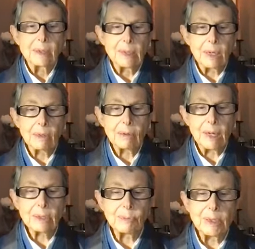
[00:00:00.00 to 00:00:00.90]
Now,
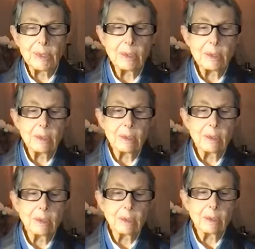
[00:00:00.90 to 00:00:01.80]
as we
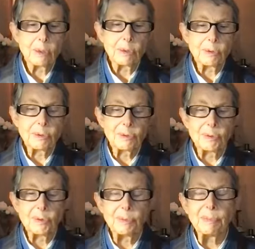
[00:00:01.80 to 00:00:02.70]
go
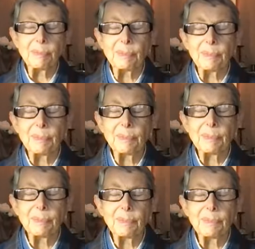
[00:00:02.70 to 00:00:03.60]
through
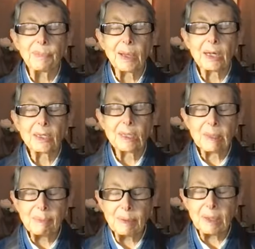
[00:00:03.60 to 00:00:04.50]
our
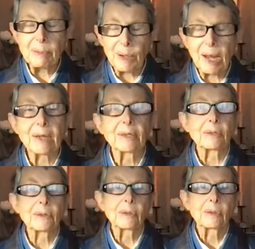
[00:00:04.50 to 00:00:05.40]
deepening
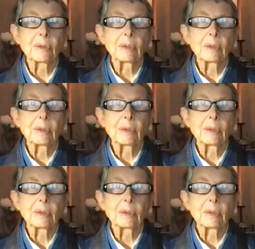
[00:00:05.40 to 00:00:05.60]
practice,